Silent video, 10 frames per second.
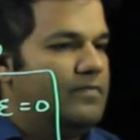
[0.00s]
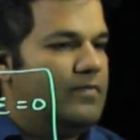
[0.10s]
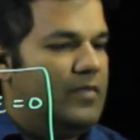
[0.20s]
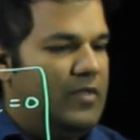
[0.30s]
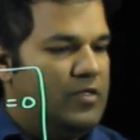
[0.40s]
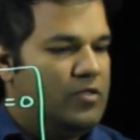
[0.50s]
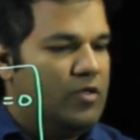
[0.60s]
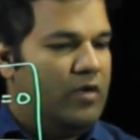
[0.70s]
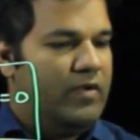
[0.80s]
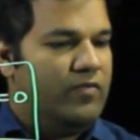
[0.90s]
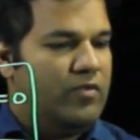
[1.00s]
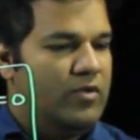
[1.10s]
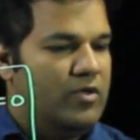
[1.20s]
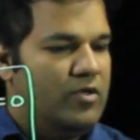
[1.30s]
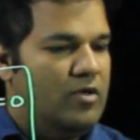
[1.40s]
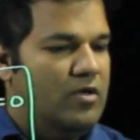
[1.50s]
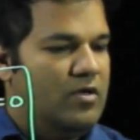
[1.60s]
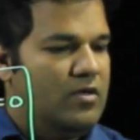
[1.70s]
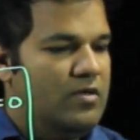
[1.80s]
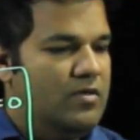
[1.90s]
and then solving for the torque,
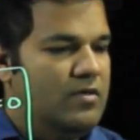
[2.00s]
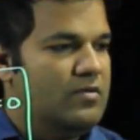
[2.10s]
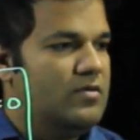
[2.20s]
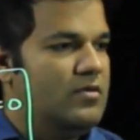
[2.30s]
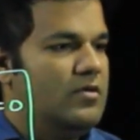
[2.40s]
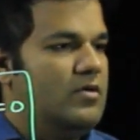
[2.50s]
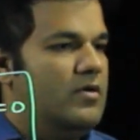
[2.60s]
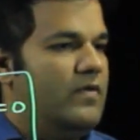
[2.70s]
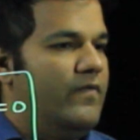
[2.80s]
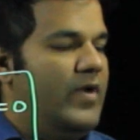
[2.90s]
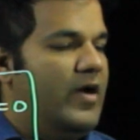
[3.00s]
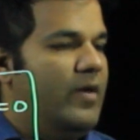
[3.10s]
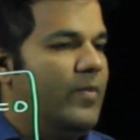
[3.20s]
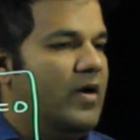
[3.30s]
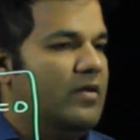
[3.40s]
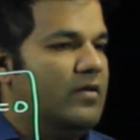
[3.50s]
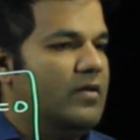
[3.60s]
we end up getting this.